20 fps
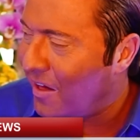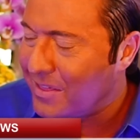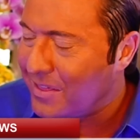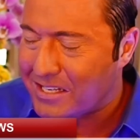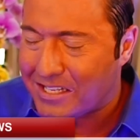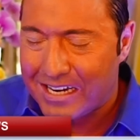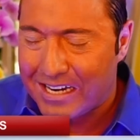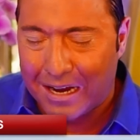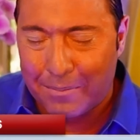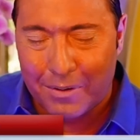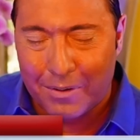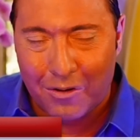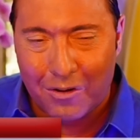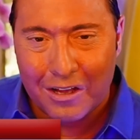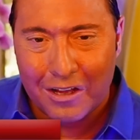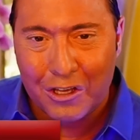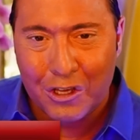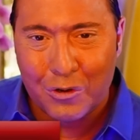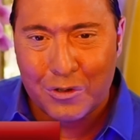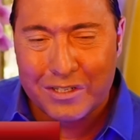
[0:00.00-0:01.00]
On this
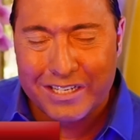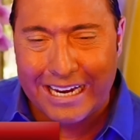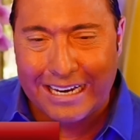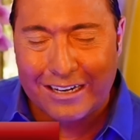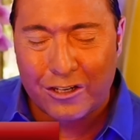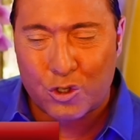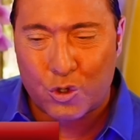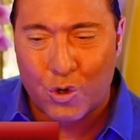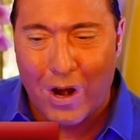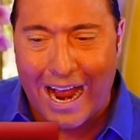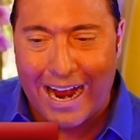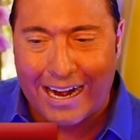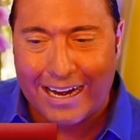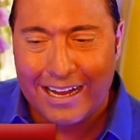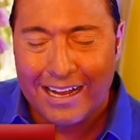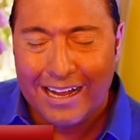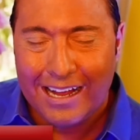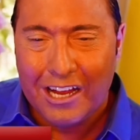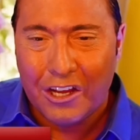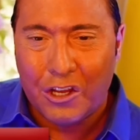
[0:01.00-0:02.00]
table, you take
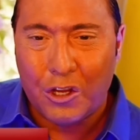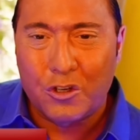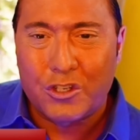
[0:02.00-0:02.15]
track.